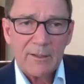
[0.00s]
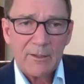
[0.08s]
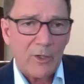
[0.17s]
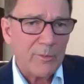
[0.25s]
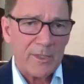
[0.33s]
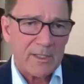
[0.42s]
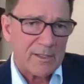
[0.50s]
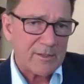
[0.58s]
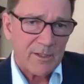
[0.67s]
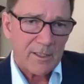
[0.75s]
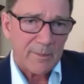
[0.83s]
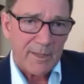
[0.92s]
Goma has
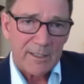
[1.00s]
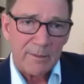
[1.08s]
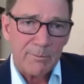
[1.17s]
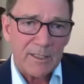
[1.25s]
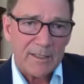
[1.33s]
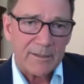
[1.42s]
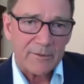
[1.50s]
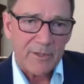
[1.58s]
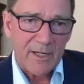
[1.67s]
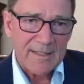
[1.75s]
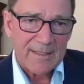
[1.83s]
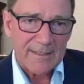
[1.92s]
got about 1 million
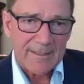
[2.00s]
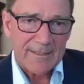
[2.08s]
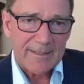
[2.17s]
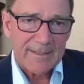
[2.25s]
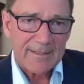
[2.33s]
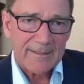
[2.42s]
residents,